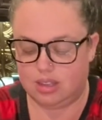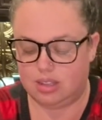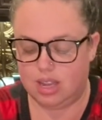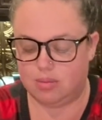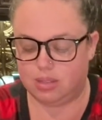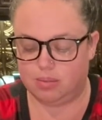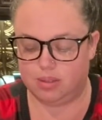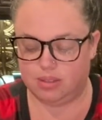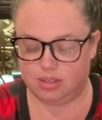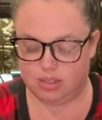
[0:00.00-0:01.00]

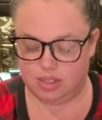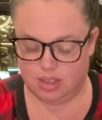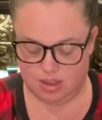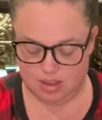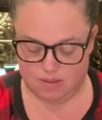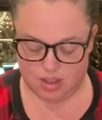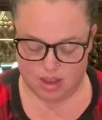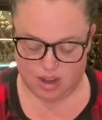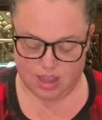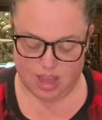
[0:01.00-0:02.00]
tablespoons of the
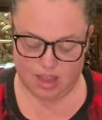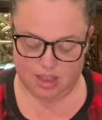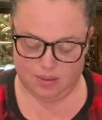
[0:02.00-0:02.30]
garlic,